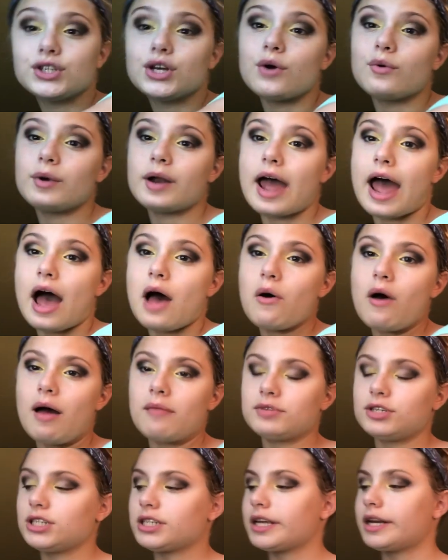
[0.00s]
So now
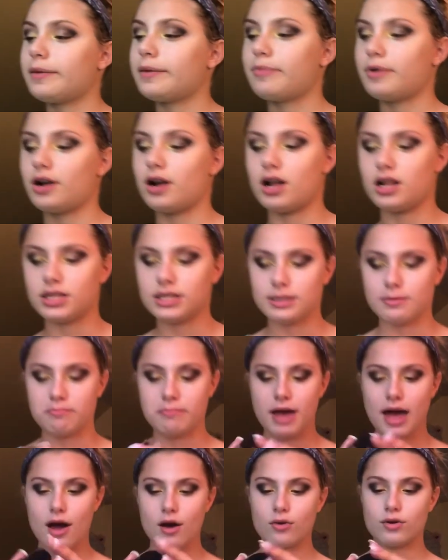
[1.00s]
I'm just gonna put on some
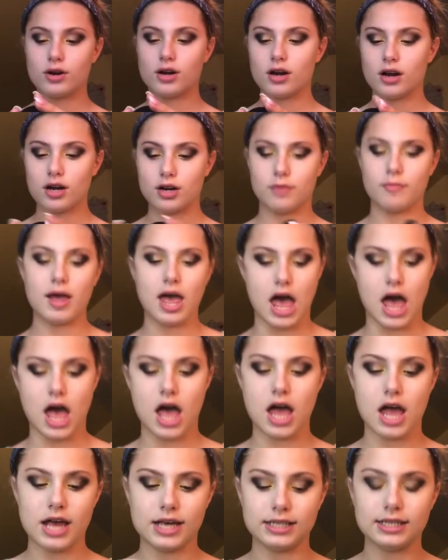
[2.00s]
powder under my
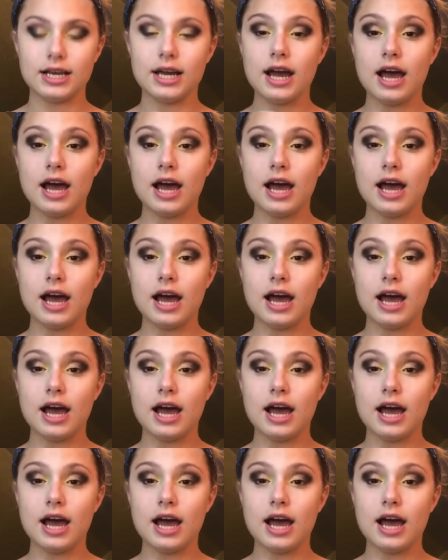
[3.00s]
eyes.